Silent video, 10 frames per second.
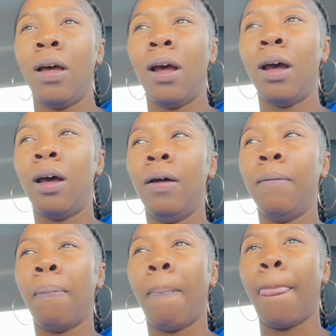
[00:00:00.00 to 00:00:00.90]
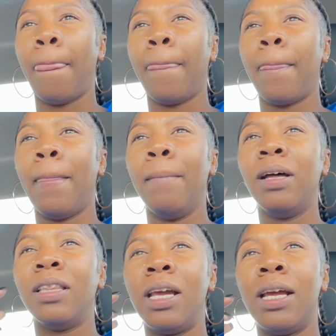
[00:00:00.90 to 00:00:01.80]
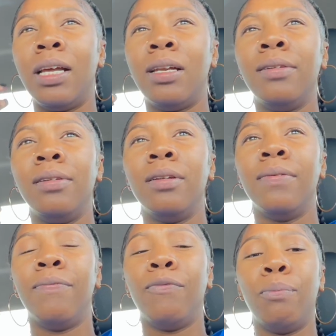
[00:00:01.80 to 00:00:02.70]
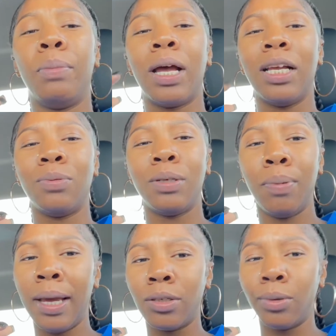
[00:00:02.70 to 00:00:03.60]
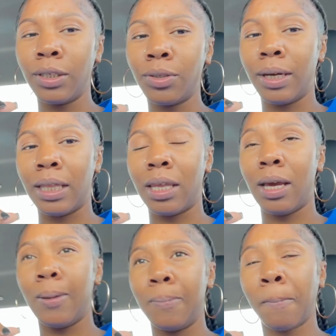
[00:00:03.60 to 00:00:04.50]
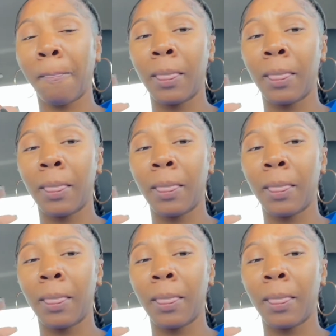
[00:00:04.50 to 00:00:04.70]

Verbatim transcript: Um, but then because we picked Toy Story theme,